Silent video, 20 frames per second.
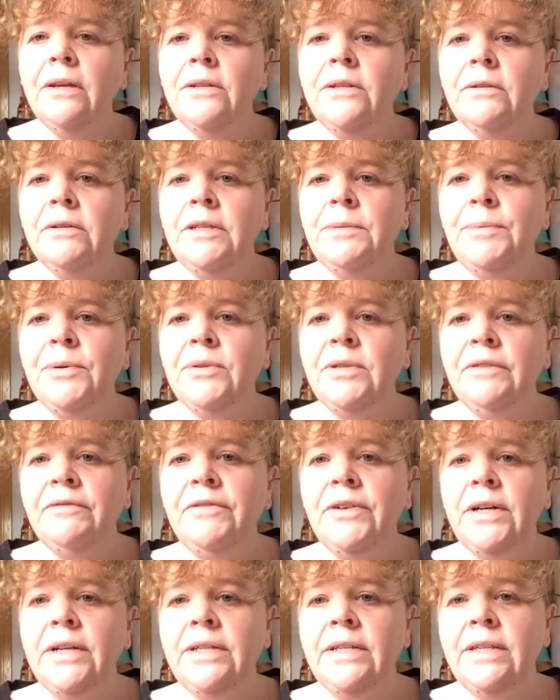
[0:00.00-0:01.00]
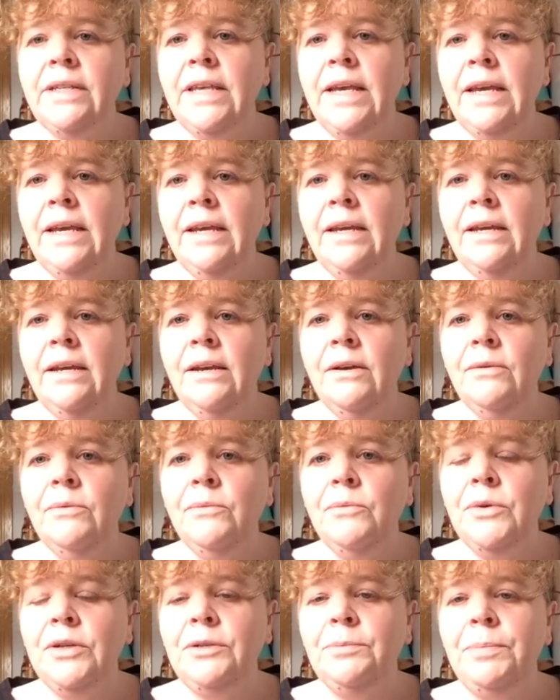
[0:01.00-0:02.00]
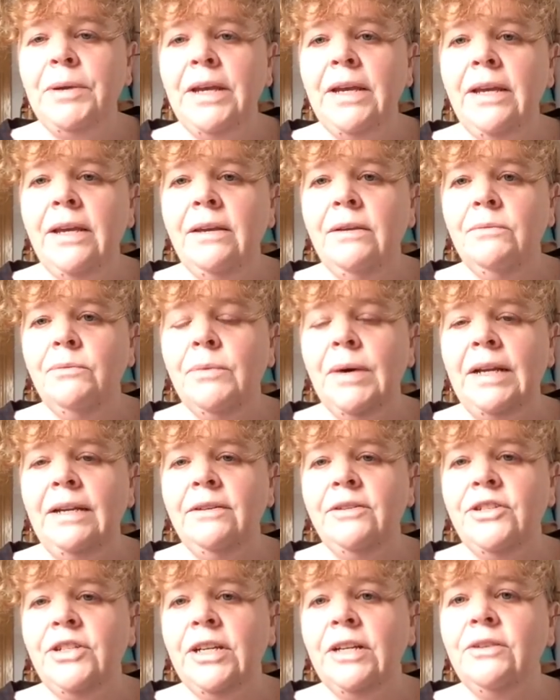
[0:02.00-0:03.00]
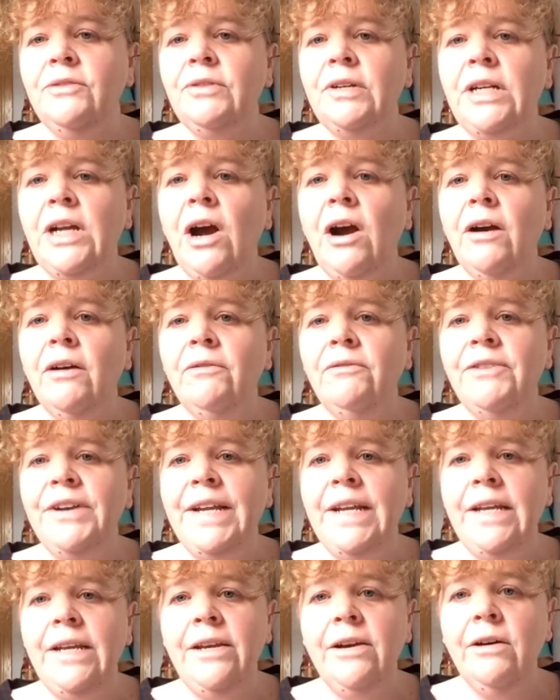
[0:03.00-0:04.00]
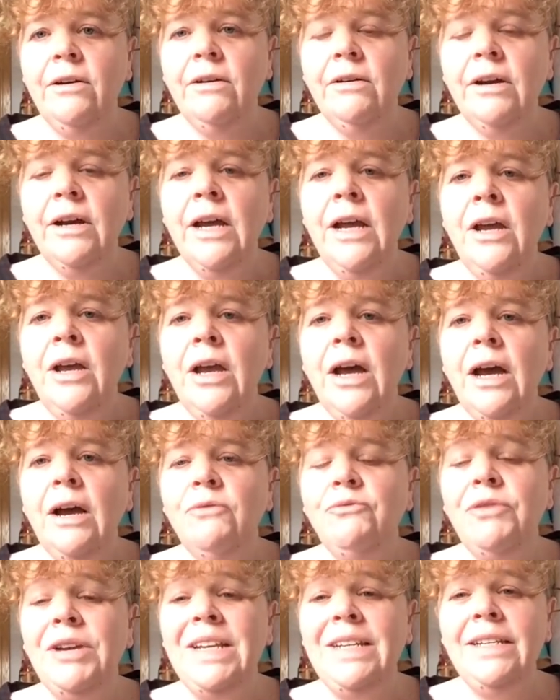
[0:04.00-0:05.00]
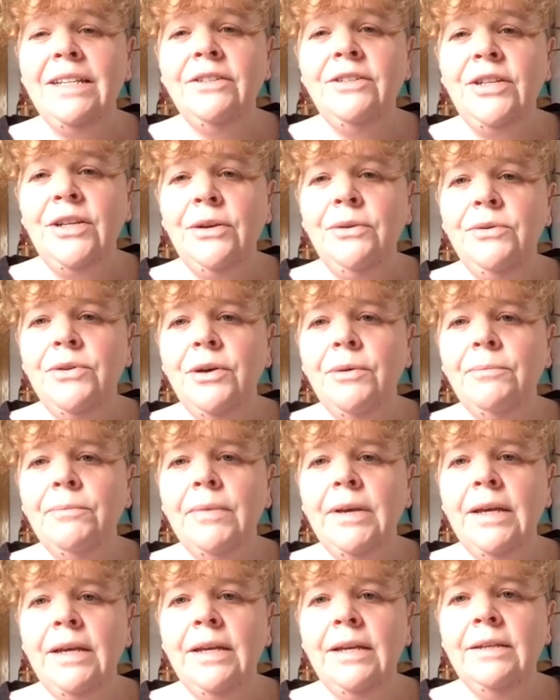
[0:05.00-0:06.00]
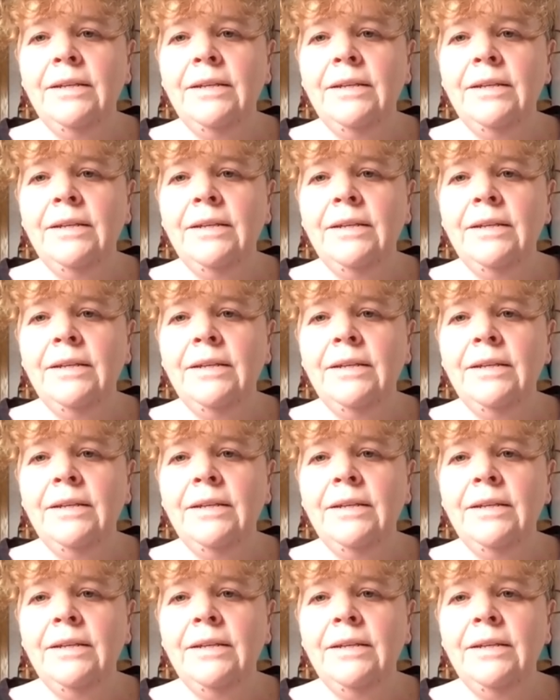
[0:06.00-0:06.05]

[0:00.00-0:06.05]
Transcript: So I suppose the first thing would be, when children are really young, reading to them,